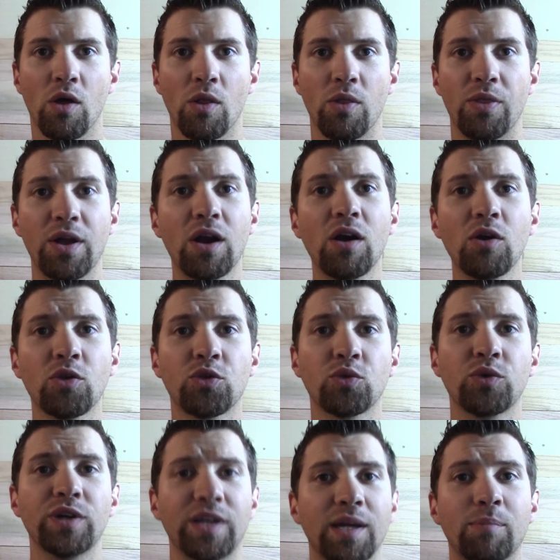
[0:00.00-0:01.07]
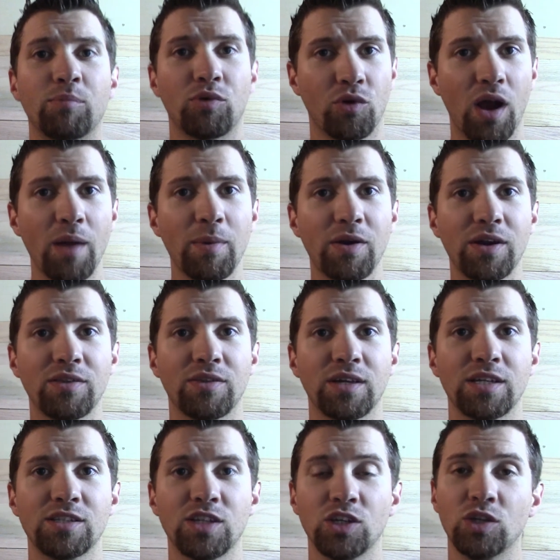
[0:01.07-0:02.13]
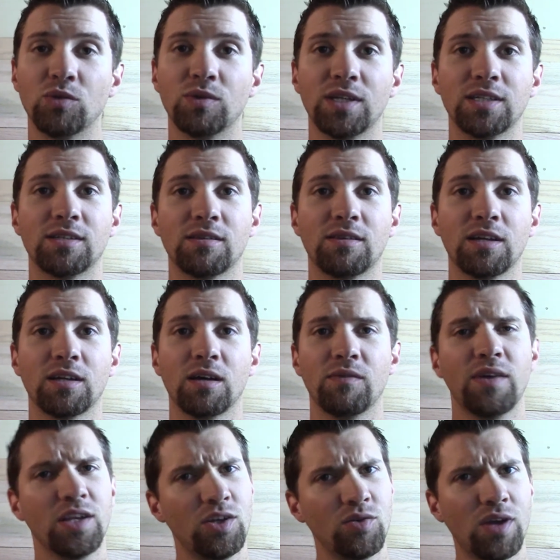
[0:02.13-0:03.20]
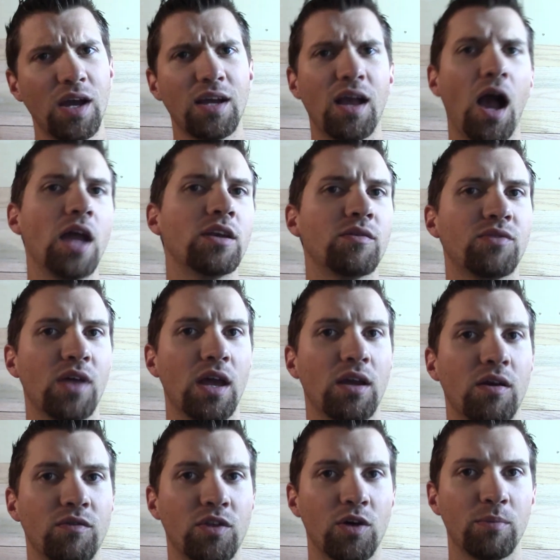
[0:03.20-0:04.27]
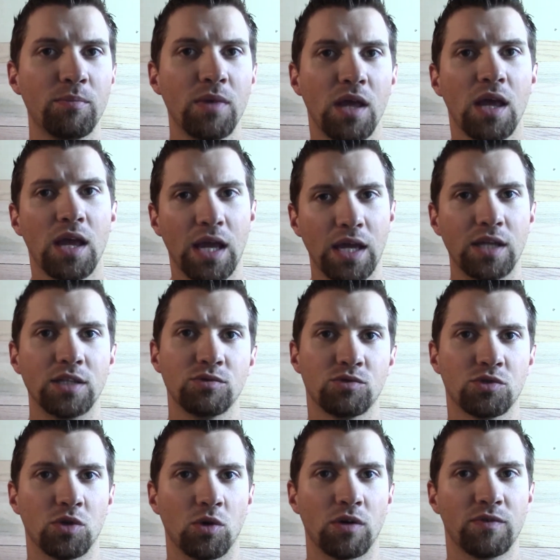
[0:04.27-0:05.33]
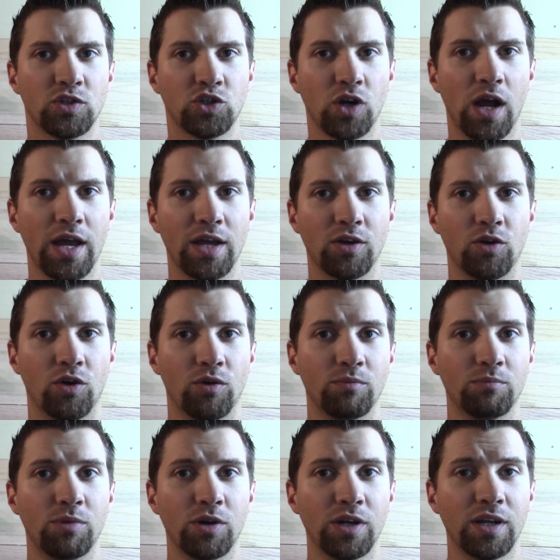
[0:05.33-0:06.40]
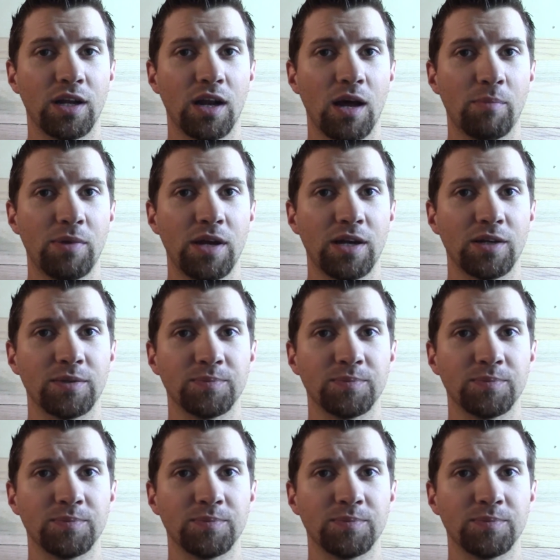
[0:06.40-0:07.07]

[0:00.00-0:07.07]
There are 3 primary things that you need to think of, and you can kind of think of them in sort of a triangle, putting it up here.